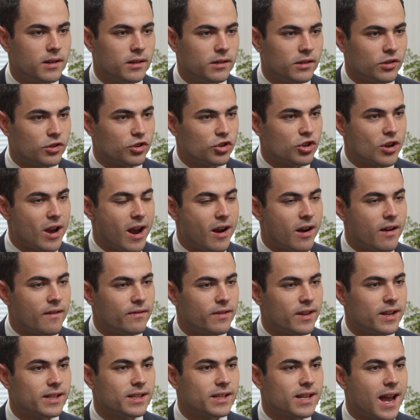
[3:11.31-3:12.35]
the sheriff,
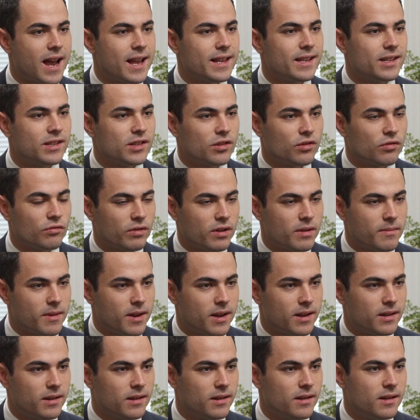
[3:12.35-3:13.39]
they signed this
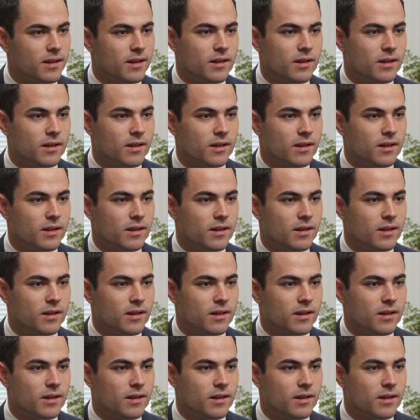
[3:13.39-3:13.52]
agreement.